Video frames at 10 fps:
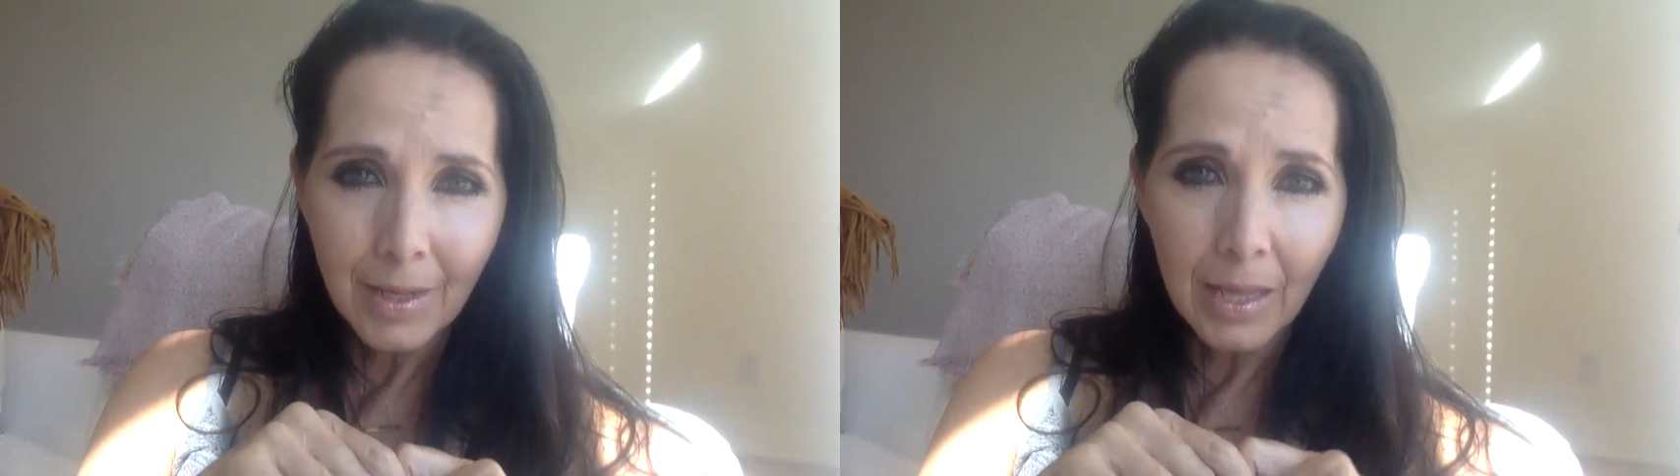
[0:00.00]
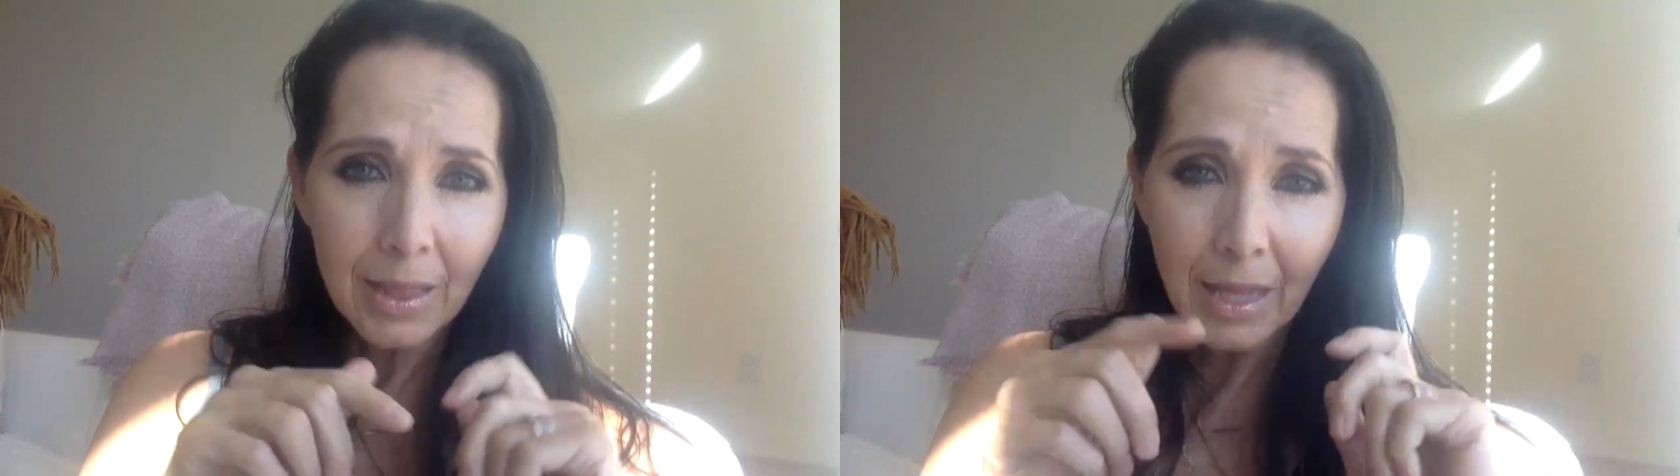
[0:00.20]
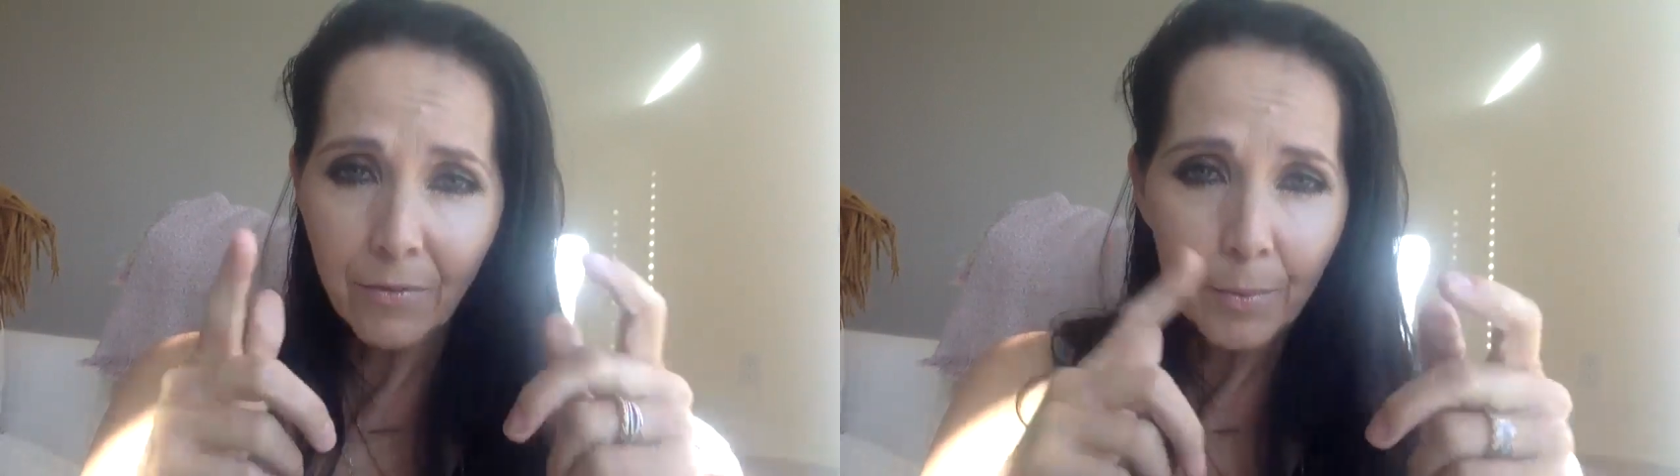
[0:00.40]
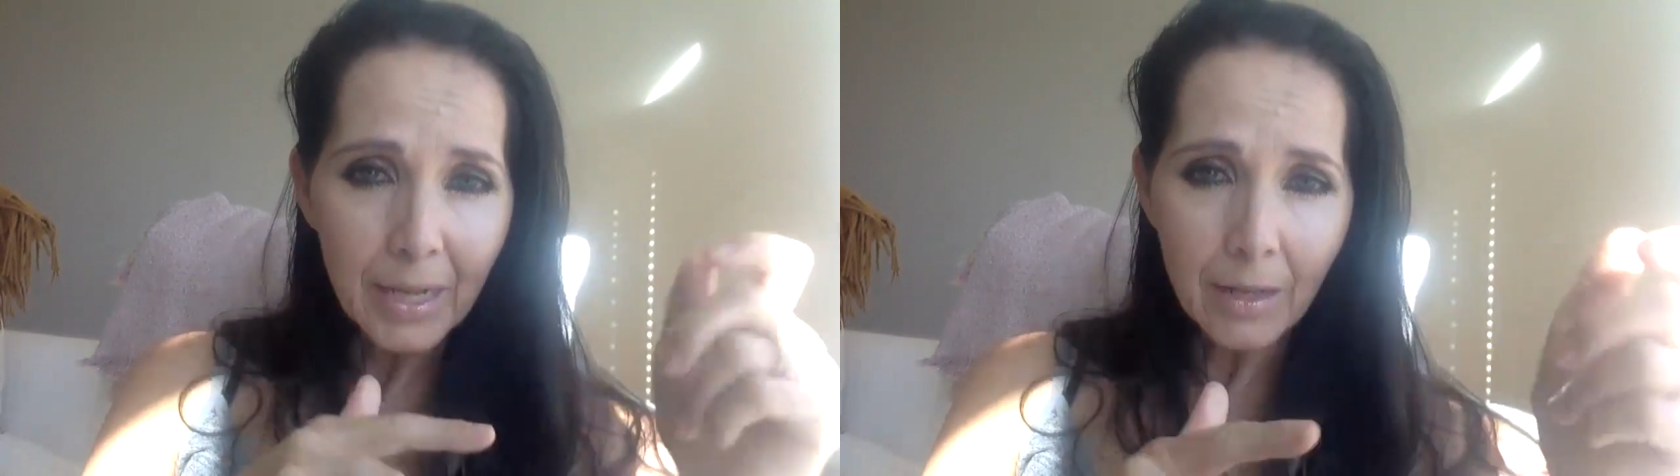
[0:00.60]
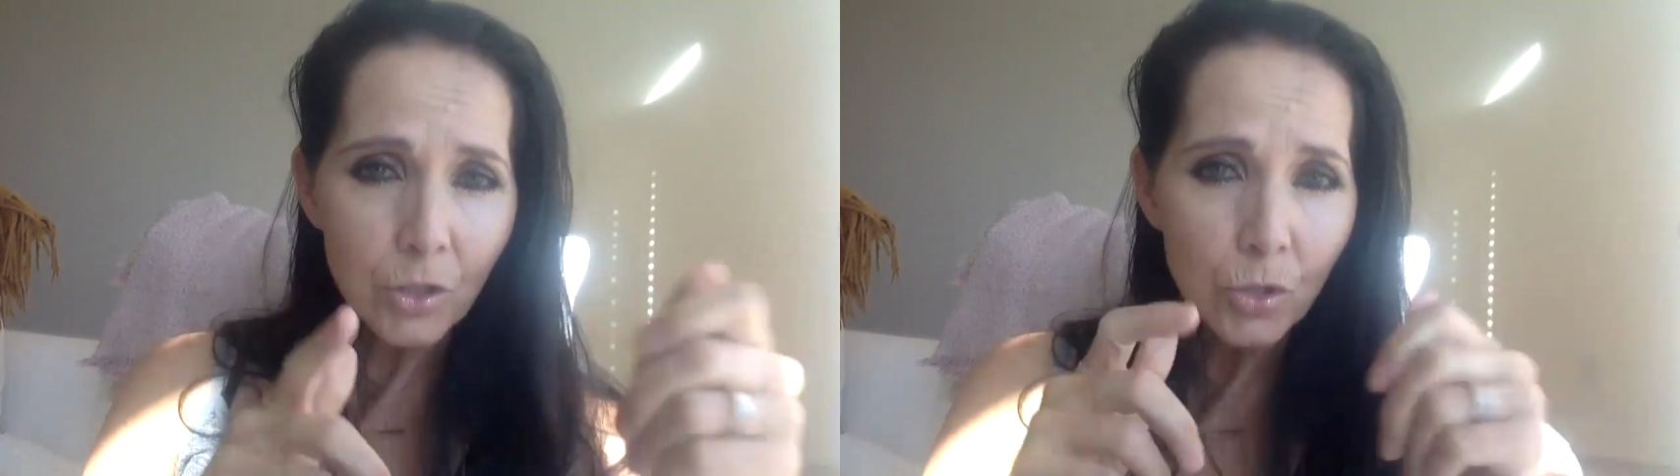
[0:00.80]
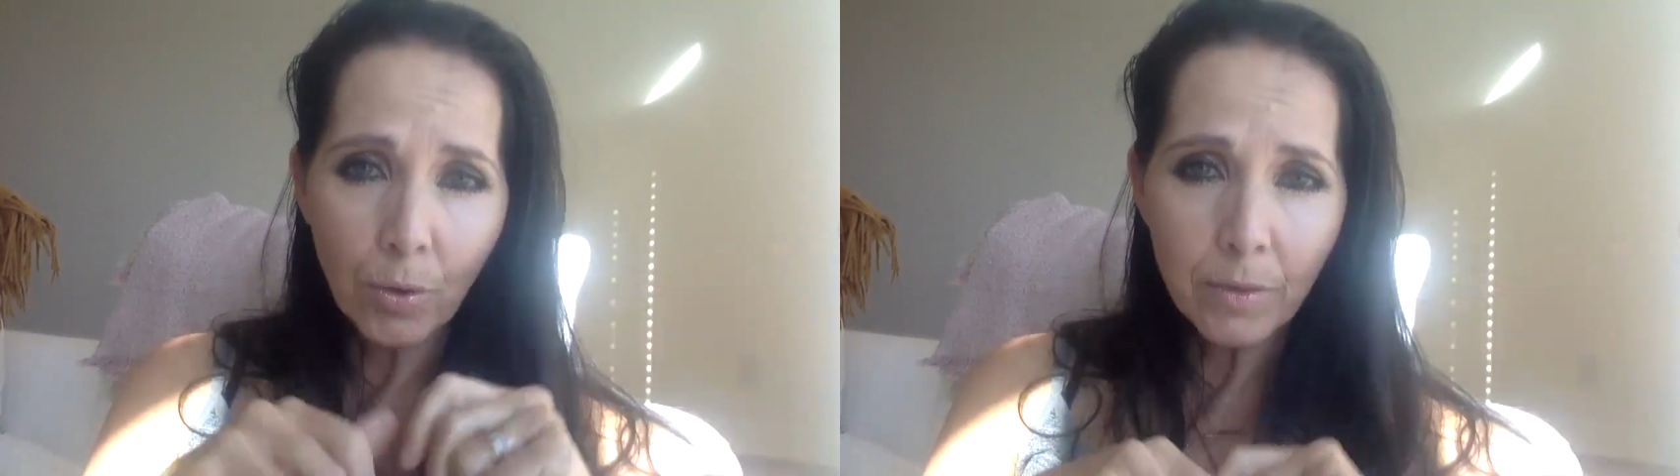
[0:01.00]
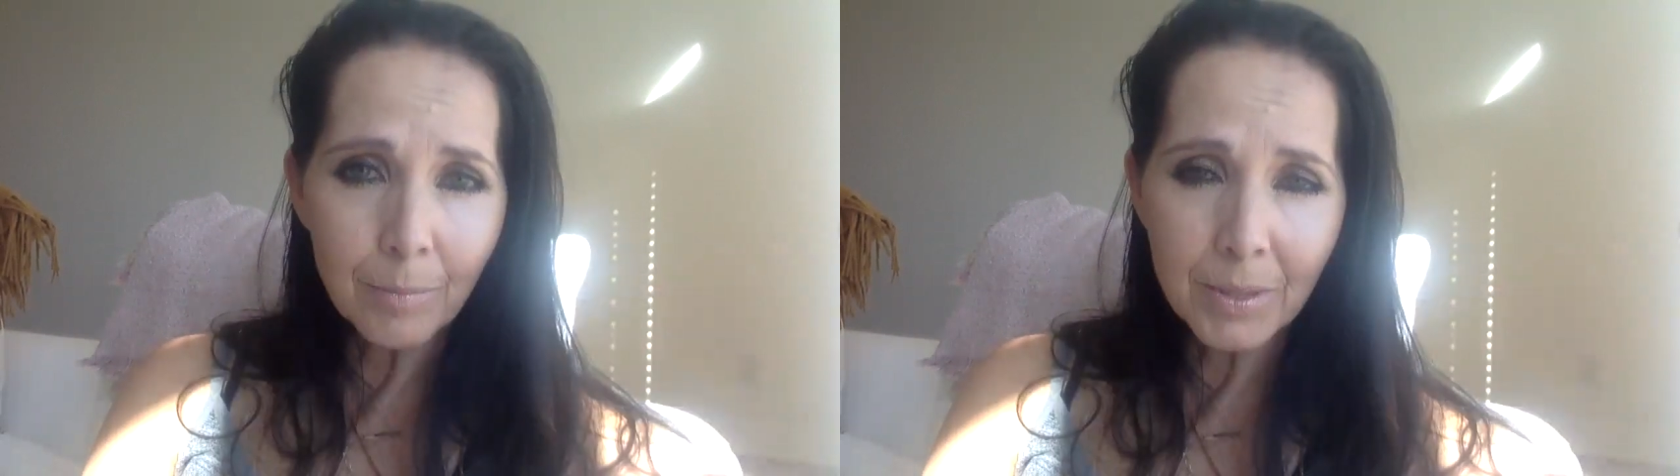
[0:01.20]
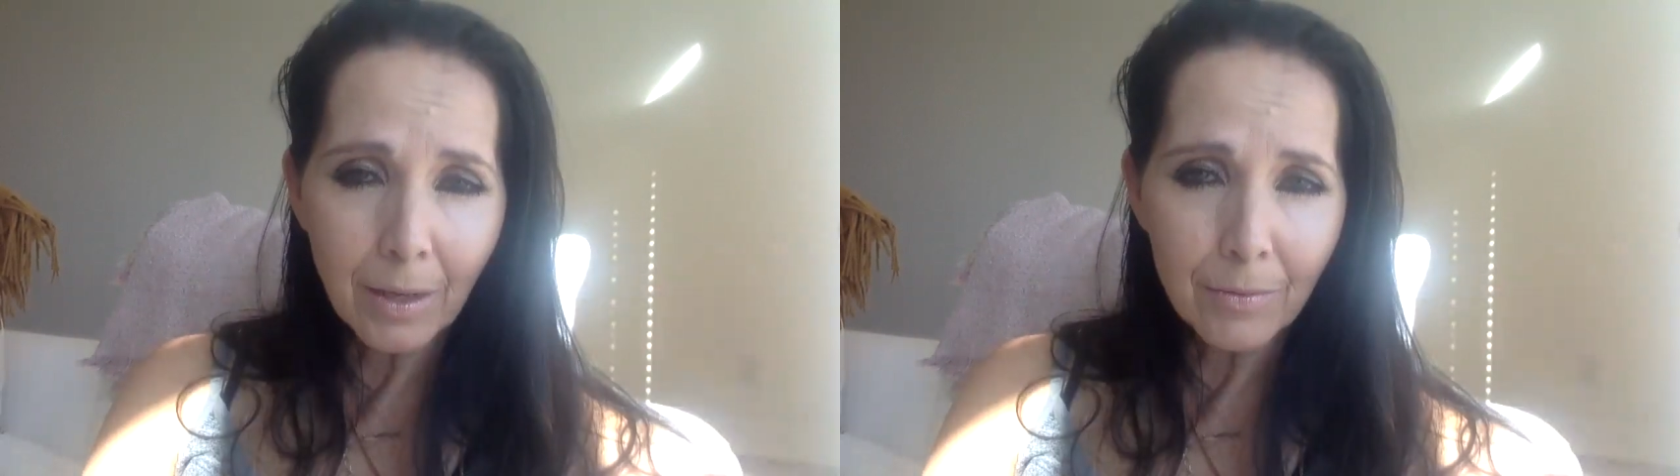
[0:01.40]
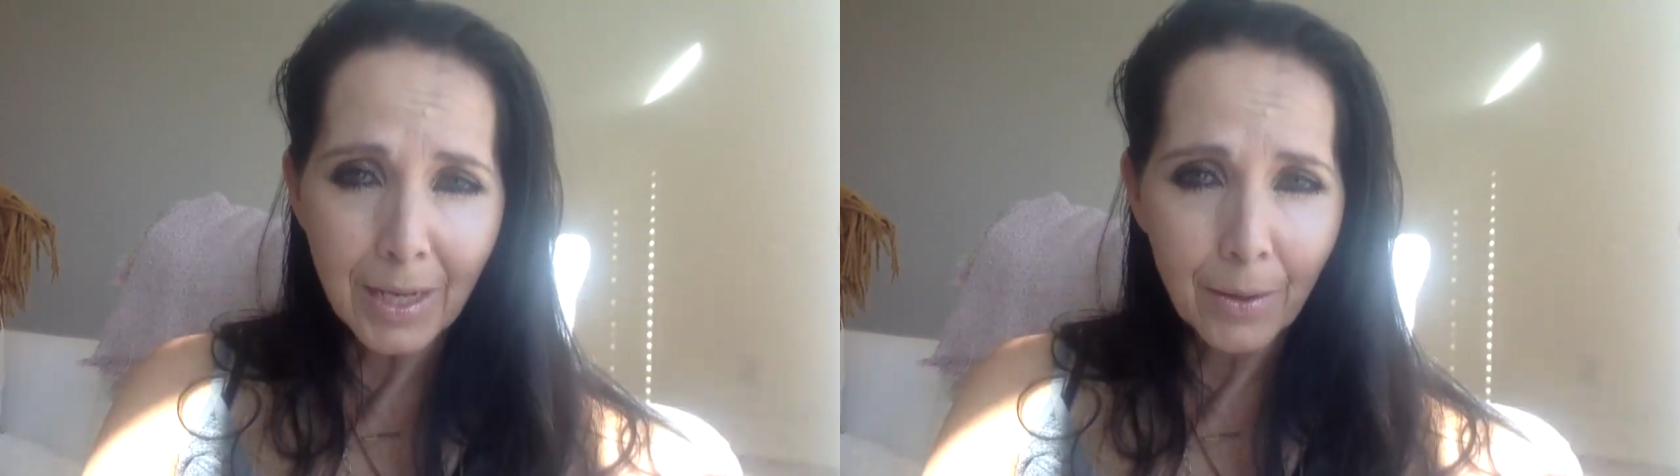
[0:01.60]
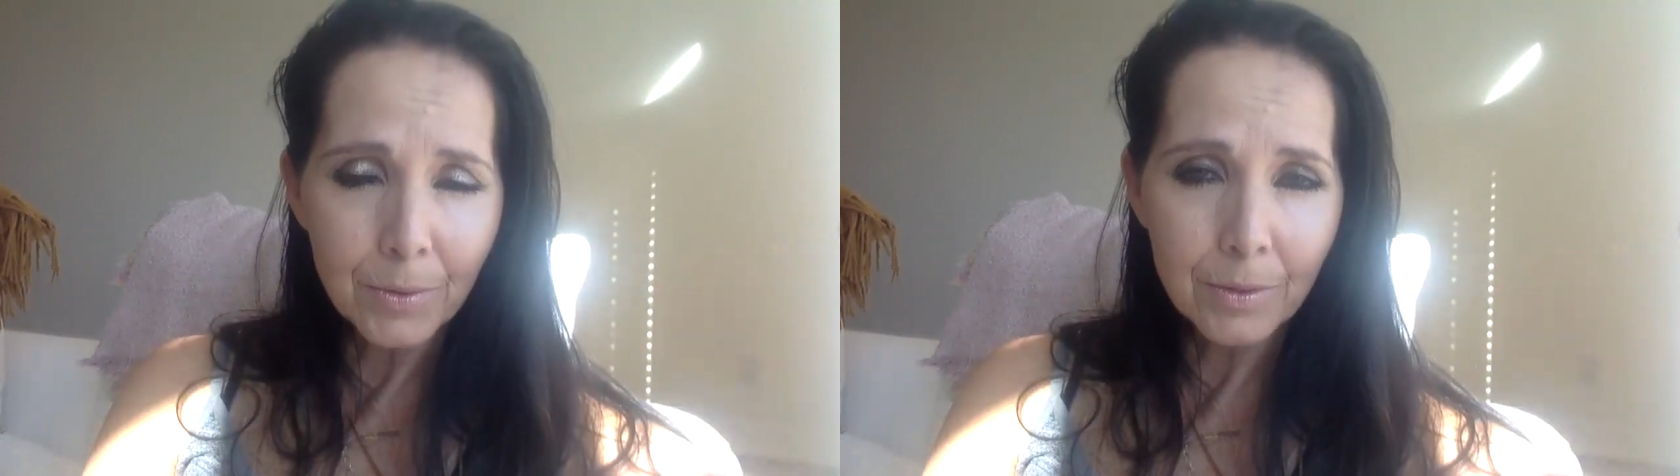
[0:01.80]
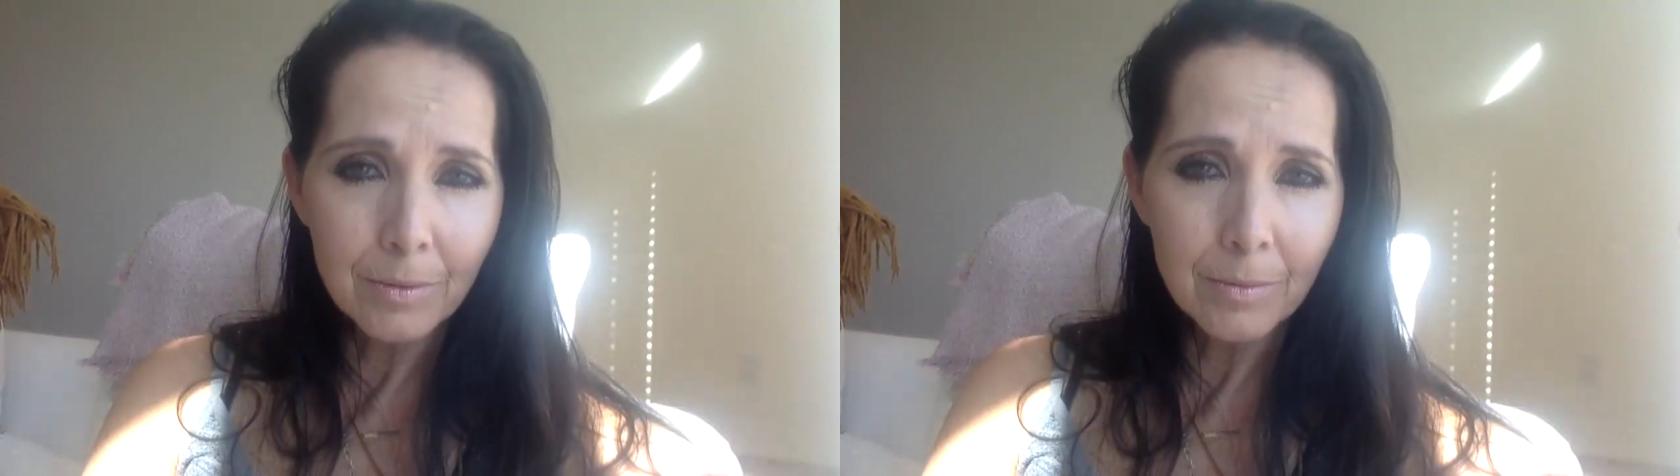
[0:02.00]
and let everybody else sort themselves out